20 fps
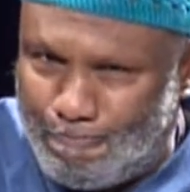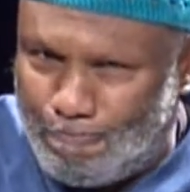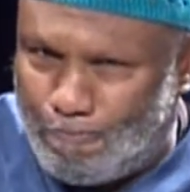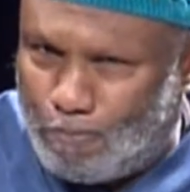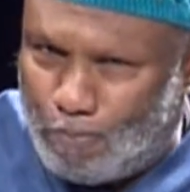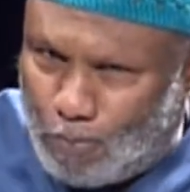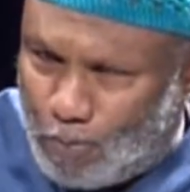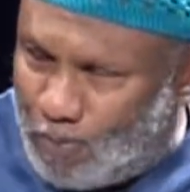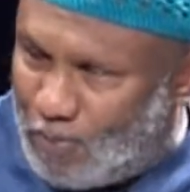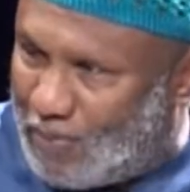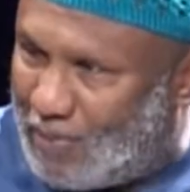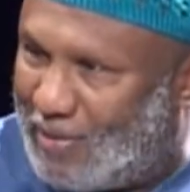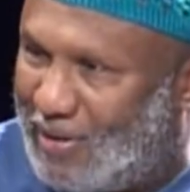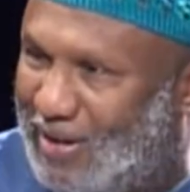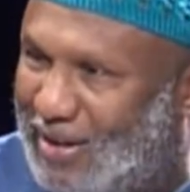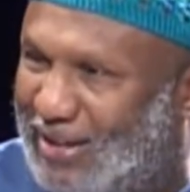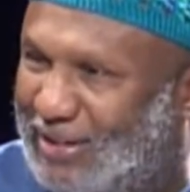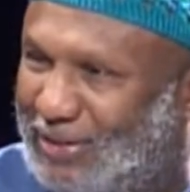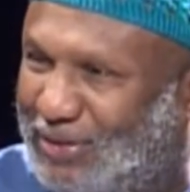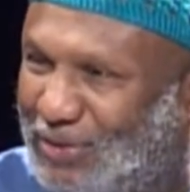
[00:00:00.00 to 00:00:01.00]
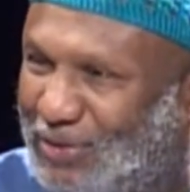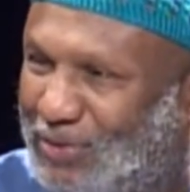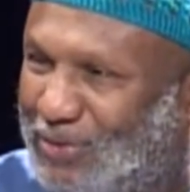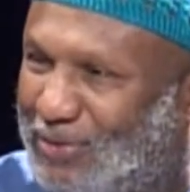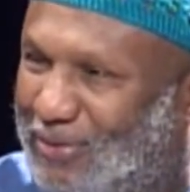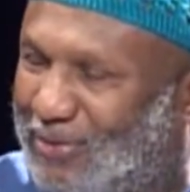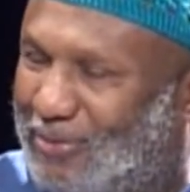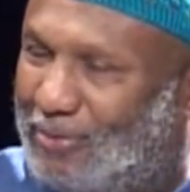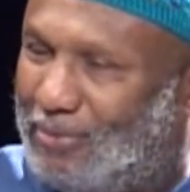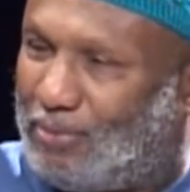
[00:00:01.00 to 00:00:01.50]
Well, the way this
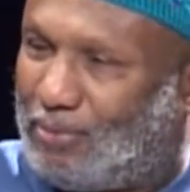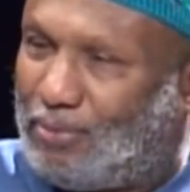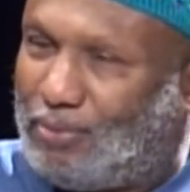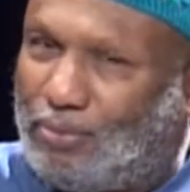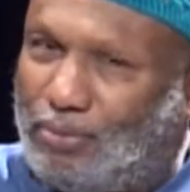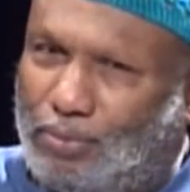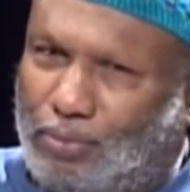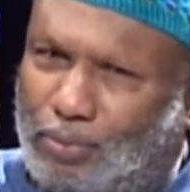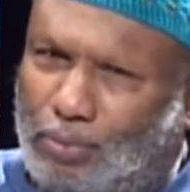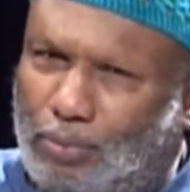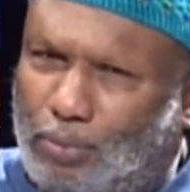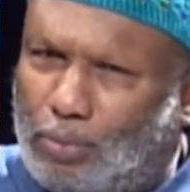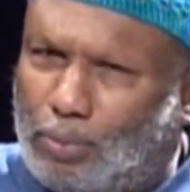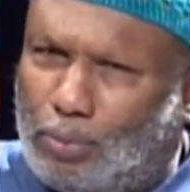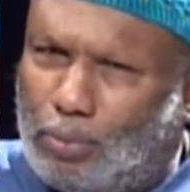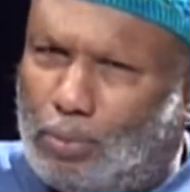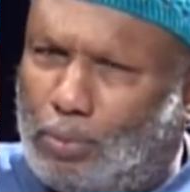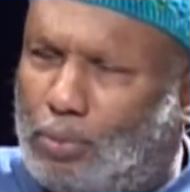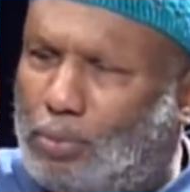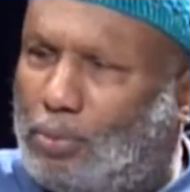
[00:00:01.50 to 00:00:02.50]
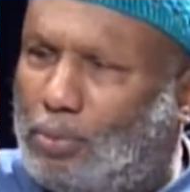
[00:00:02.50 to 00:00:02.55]
virus is done is very